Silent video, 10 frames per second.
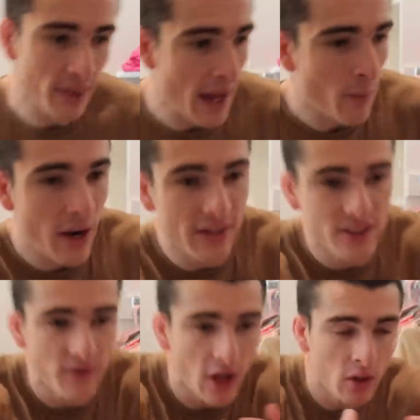That way,
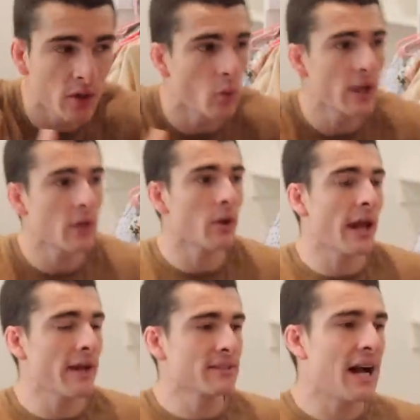this following week, while
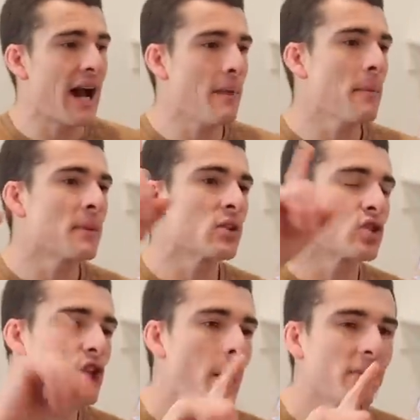I have time, I'm gonna go
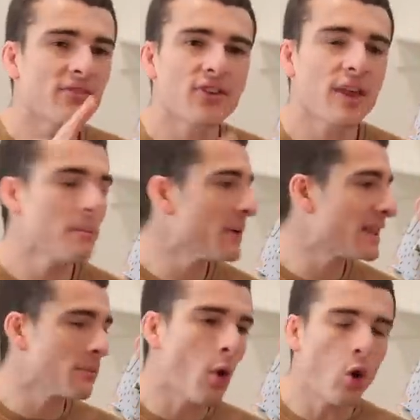shopping for them,
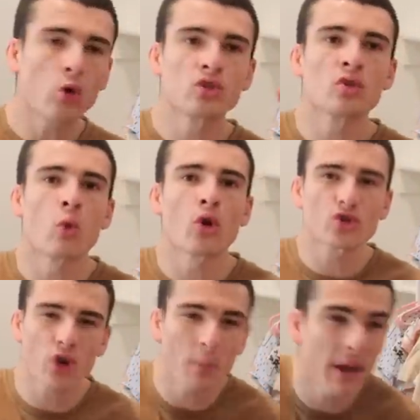get them a whole new wardrobe,